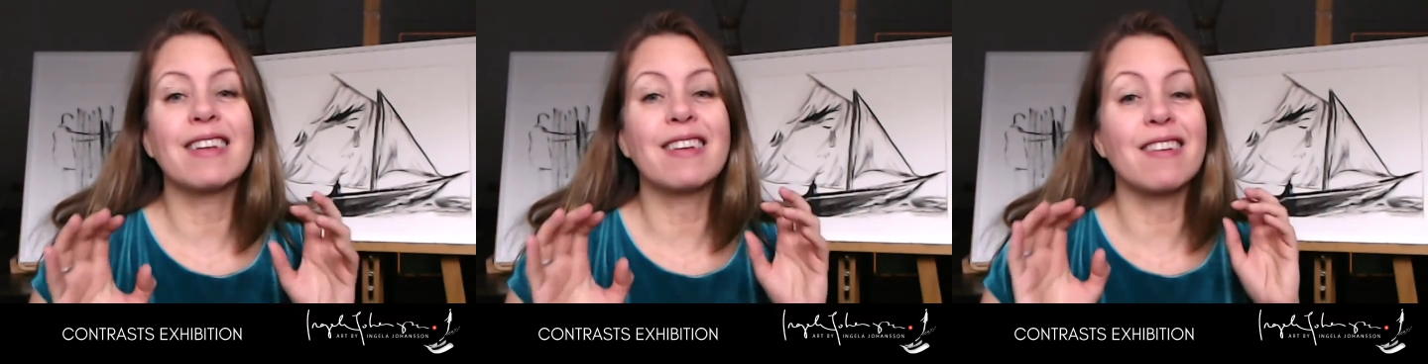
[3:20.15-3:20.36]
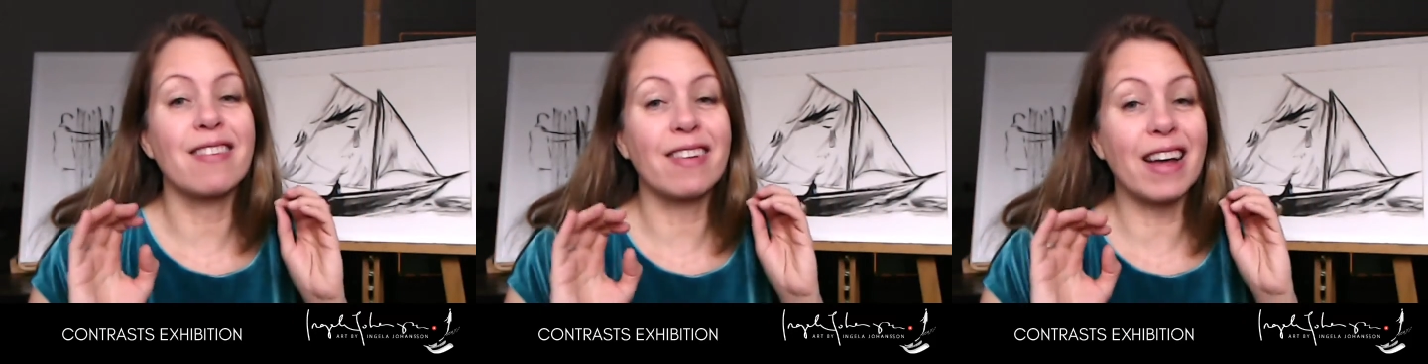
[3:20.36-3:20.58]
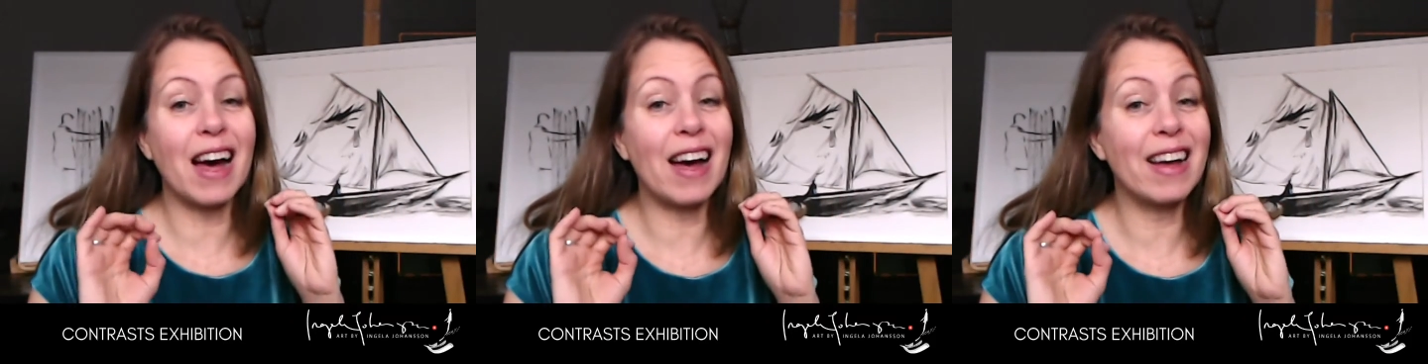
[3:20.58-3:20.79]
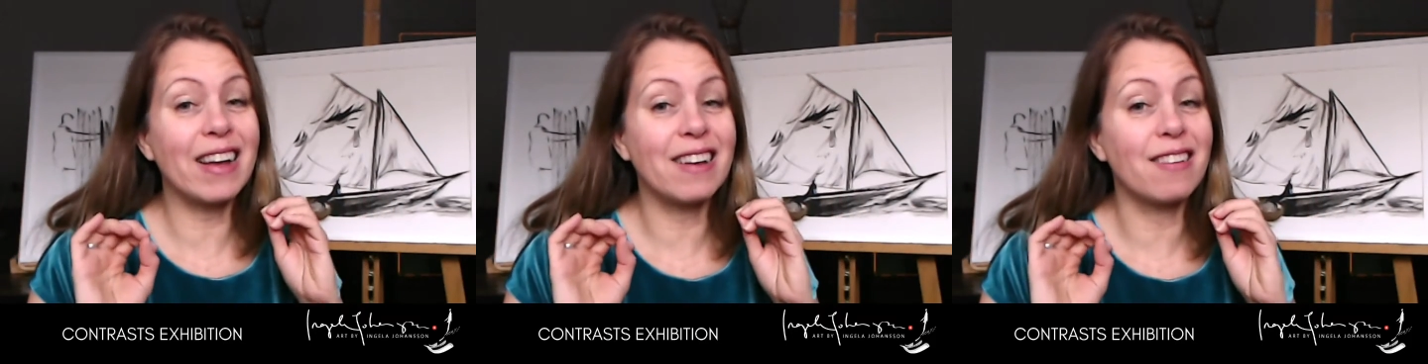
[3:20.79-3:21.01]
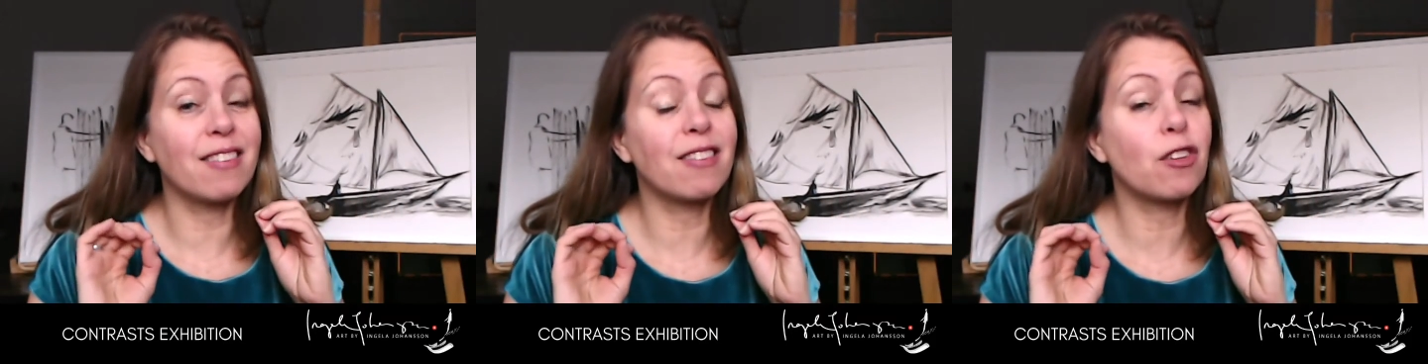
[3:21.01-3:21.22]
the sky
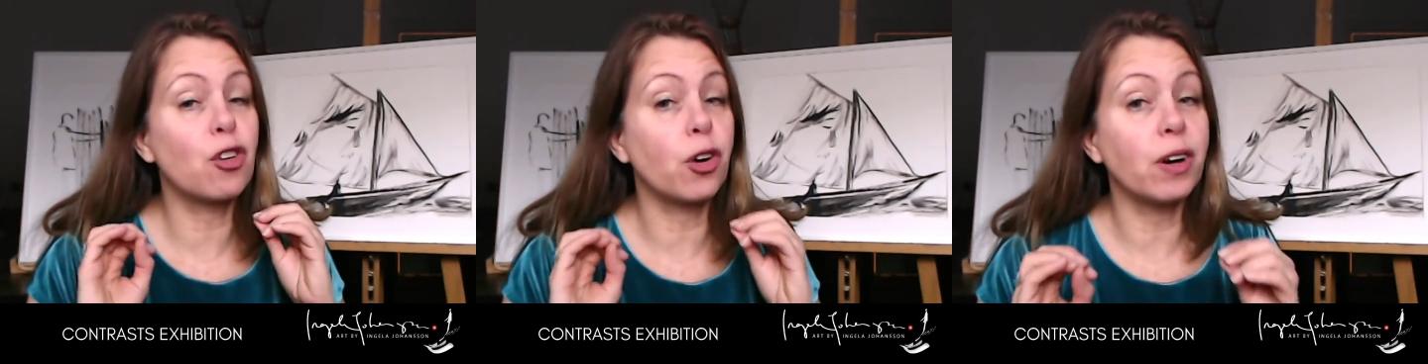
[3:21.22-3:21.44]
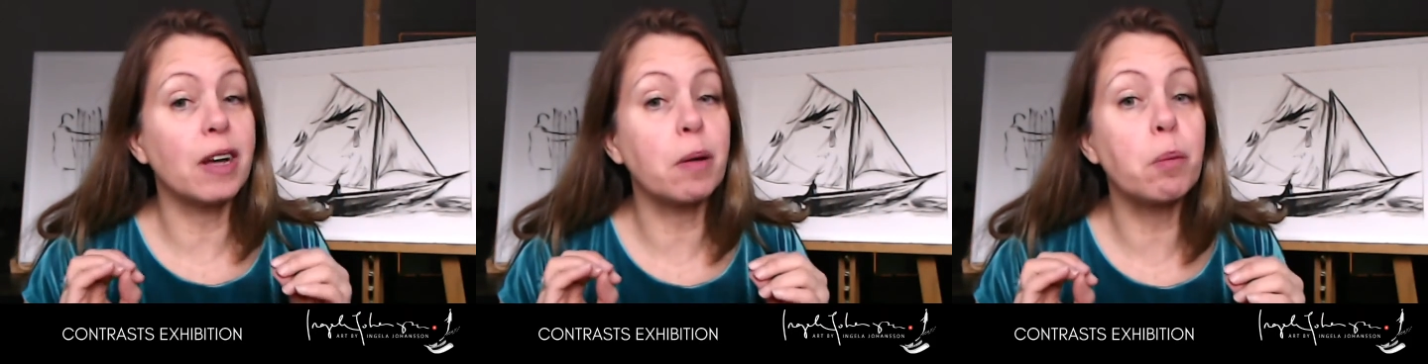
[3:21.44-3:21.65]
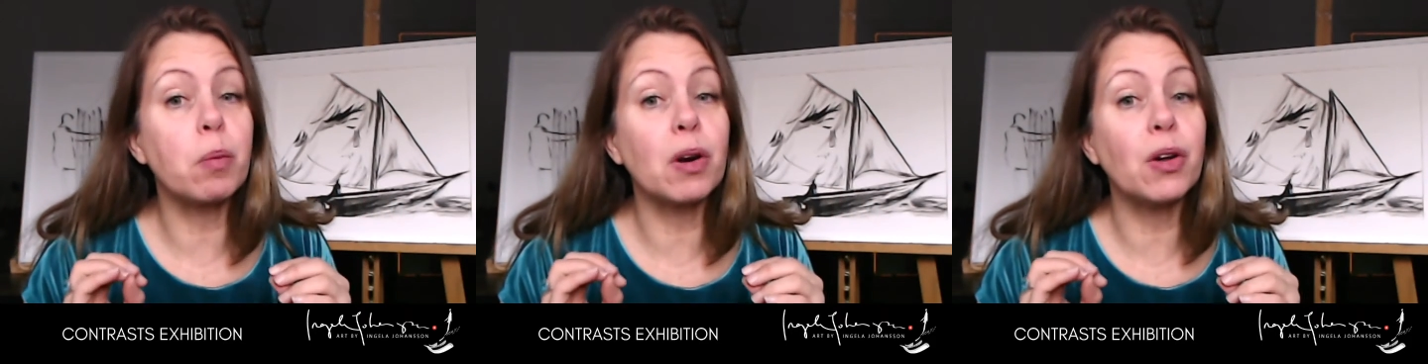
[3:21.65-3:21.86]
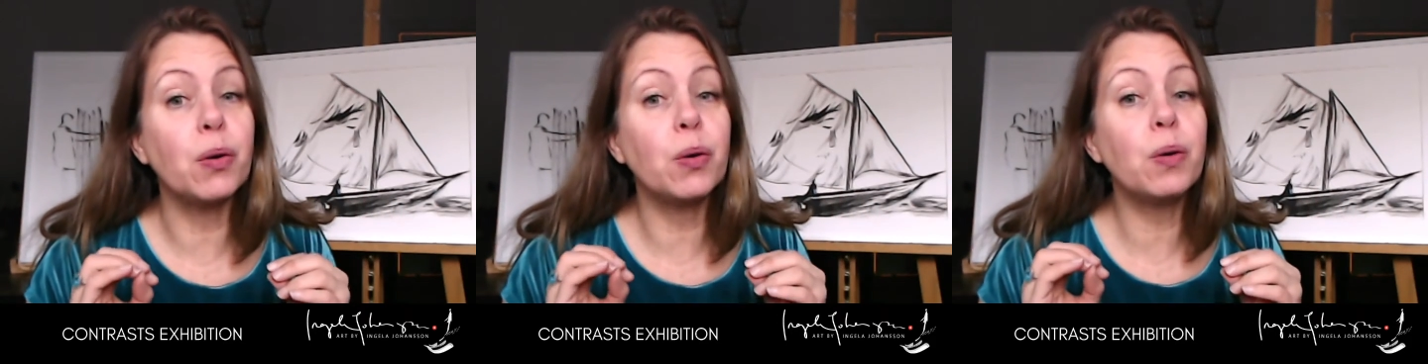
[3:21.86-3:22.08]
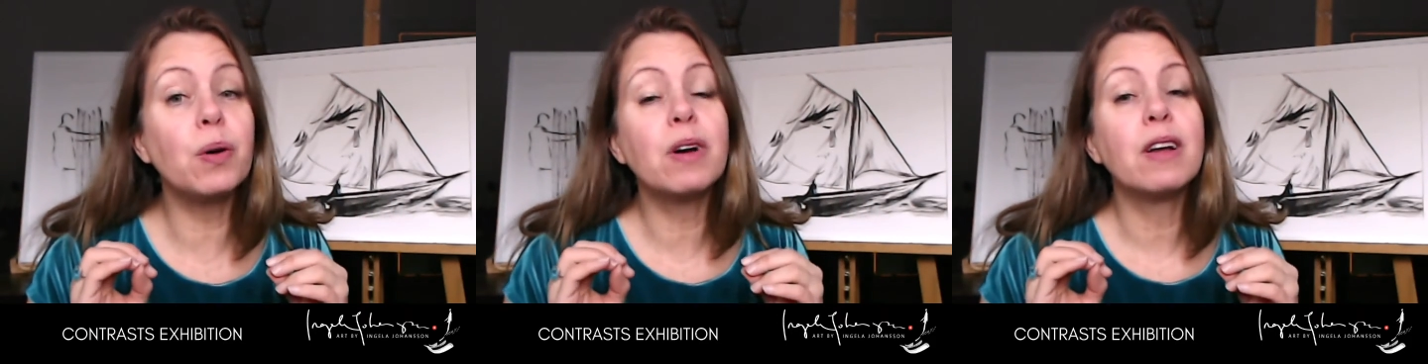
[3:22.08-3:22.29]
is turning
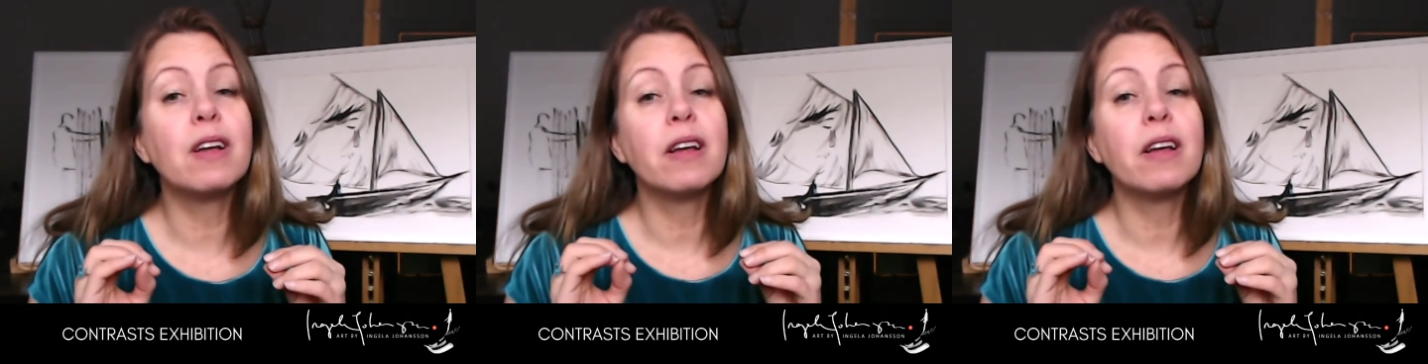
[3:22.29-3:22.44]
blue.